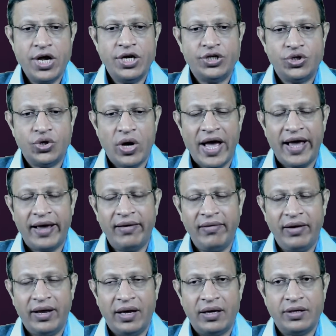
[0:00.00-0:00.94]
to
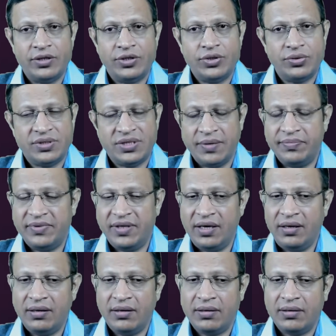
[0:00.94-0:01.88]
agree to
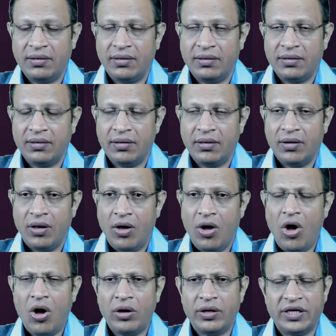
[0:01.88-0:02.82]
something
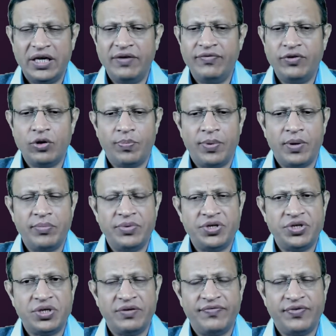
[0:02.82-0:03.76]
or give your
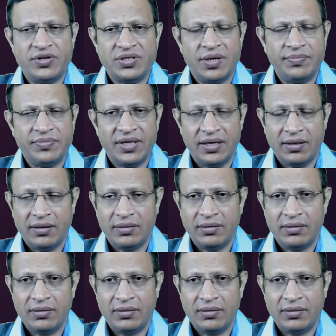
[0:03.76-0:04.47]
permission for something.